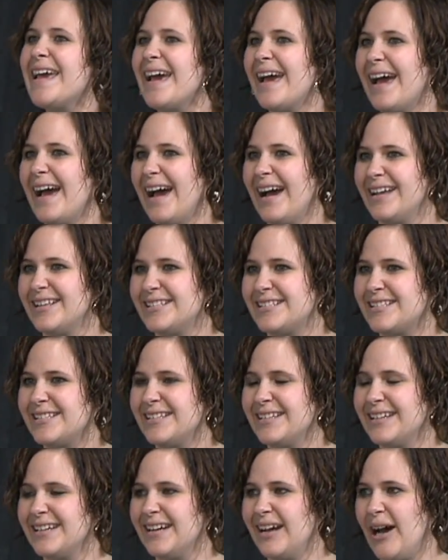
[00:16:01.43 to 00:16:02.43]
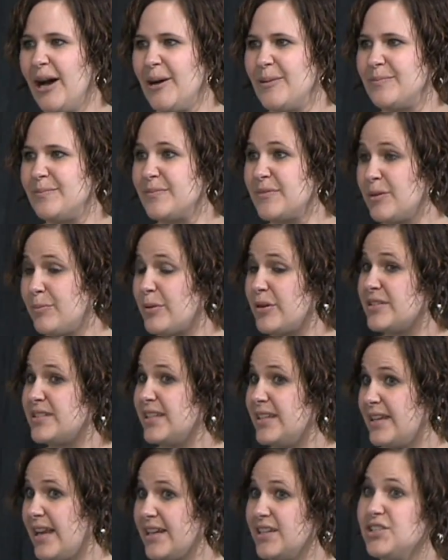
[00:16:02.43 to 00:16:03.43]
as the
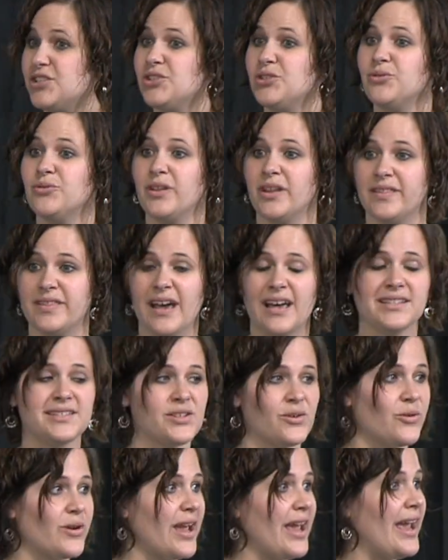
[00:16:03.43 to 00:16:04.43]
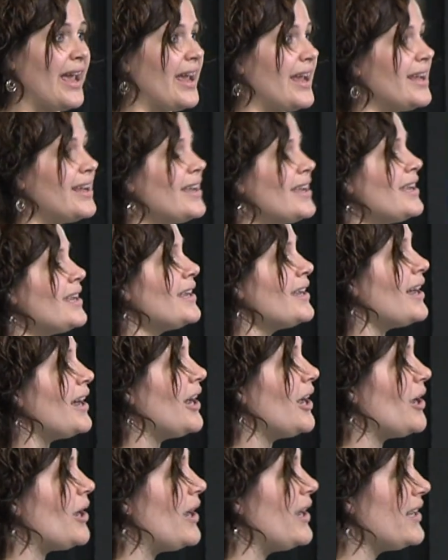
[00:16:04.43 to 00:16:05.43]
person next to you, that's okay.
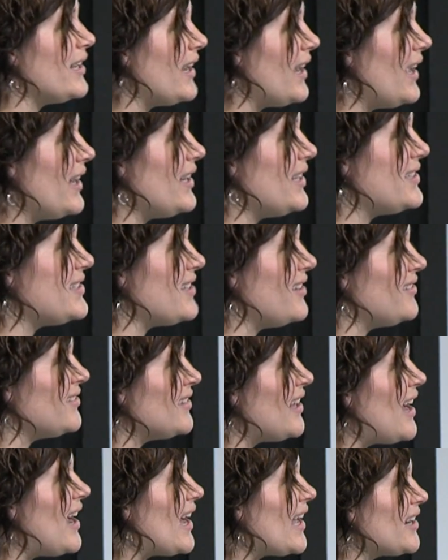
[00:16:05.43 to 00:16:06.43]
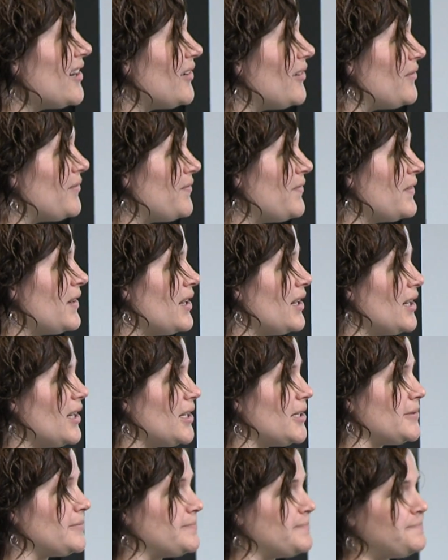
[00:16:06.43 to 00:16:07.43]
Again, it's a lot of,
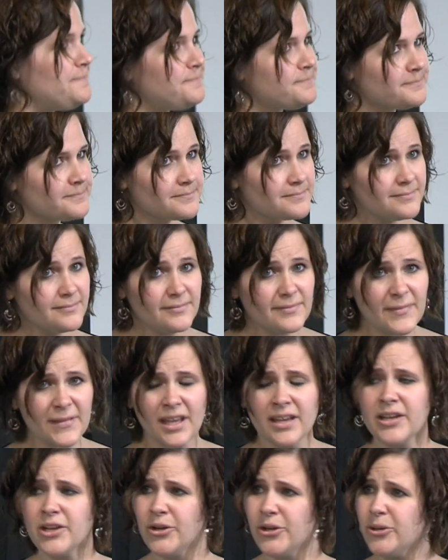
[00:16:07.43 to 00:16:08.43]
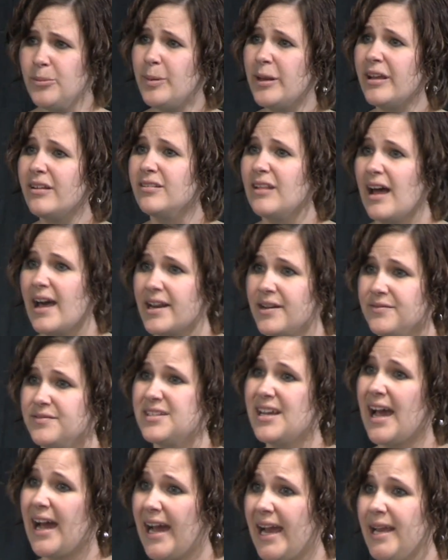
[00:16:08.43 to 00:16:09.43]
it could be a lot of
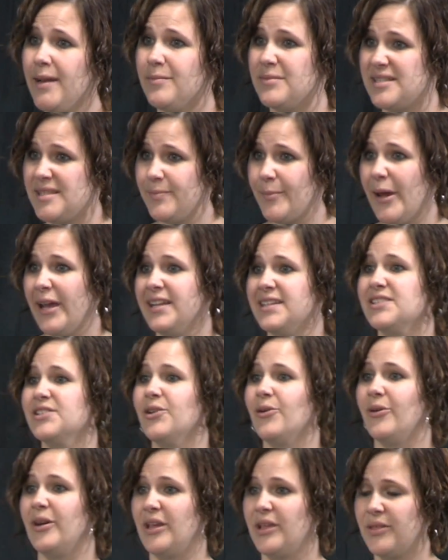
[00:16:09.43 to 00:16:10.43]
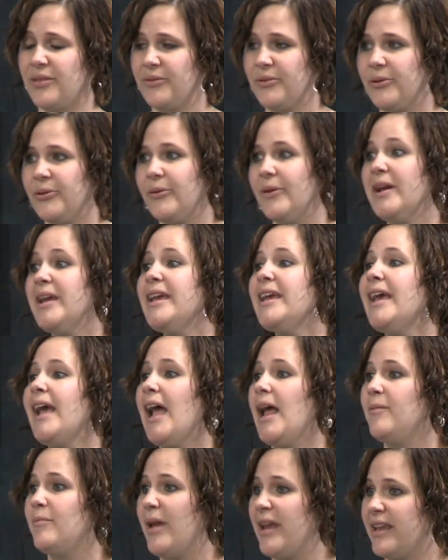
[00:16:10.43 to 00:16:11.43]
time spent going through
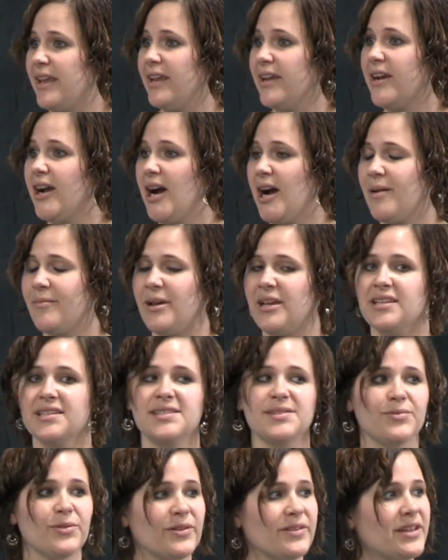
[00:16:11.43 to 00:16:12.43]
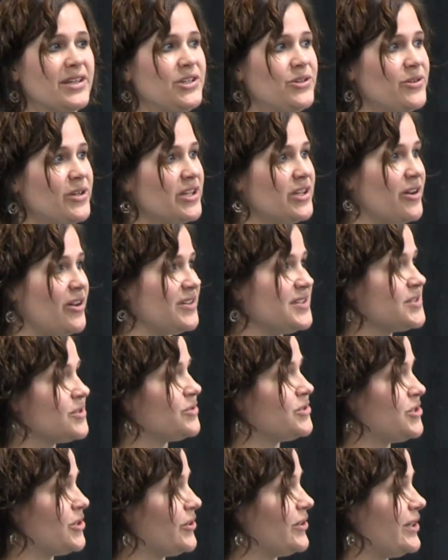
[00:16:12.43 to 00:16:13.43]
and making comments. Well, then you can also
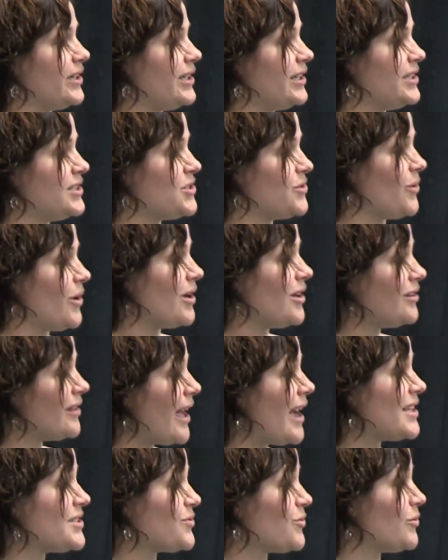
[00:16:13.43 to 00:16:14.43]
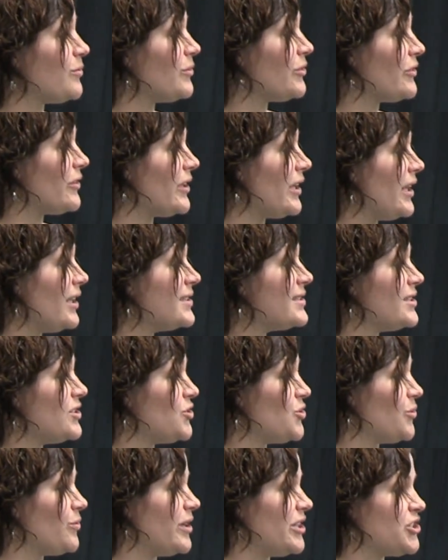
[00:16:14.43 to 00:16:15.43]
turn it into a classroom learning
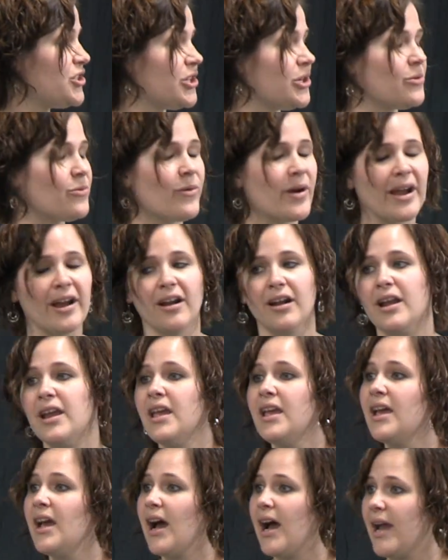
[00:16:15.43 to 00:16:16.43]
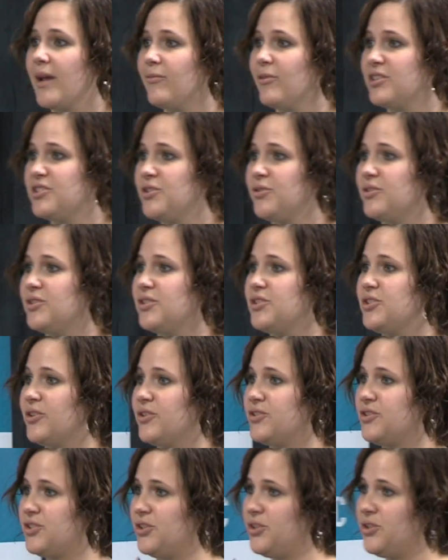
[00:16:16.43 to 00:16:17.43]
situation where I want you to
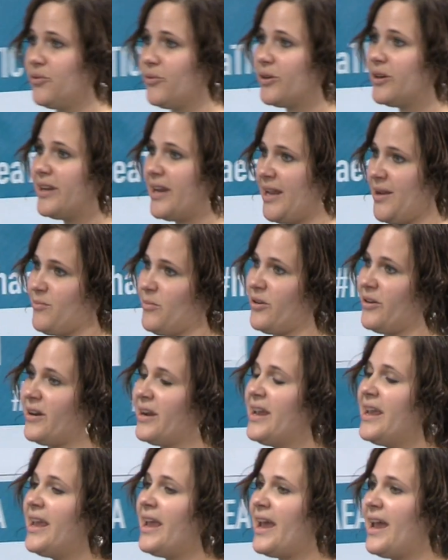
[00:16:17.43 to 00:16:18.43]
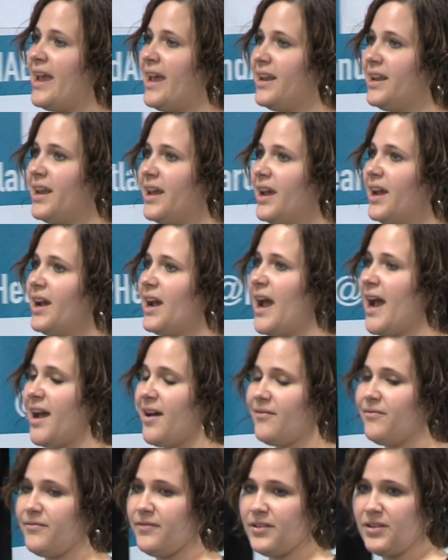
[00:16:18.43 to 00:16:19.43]
turn to your neighbor and
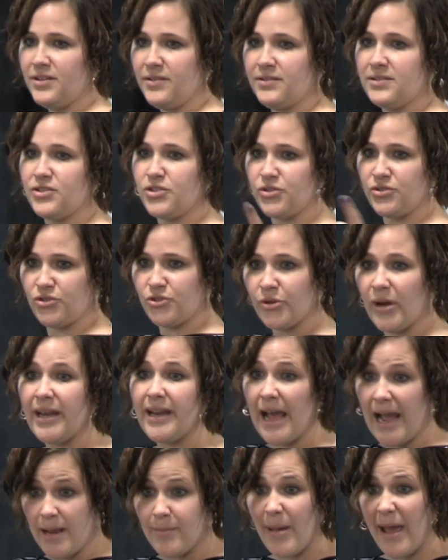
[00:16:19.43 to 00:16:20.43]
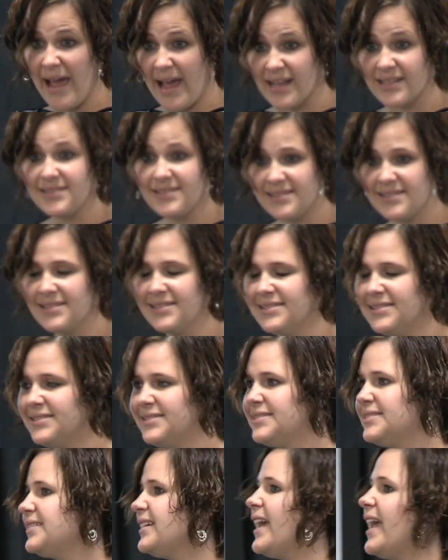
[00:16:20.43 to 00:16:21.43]
trade iPads,
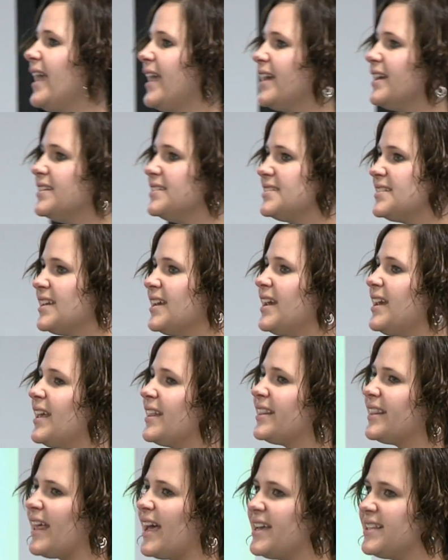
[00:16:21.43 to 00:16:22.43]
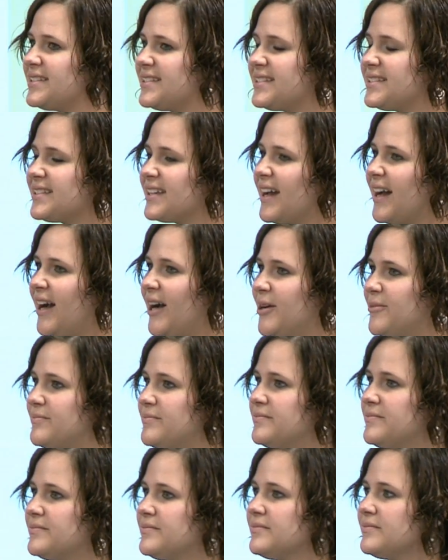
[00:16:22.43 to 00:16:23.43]
and let's
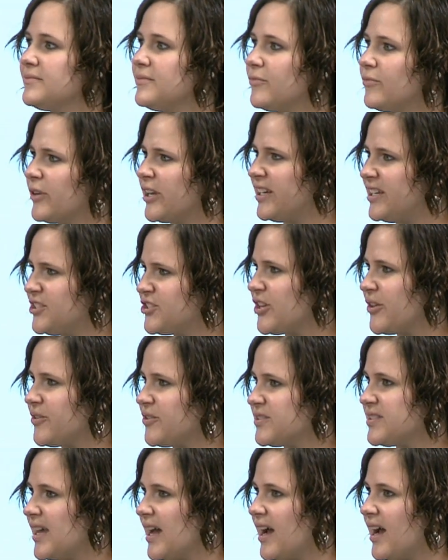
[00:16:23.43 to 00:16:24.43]
read each other's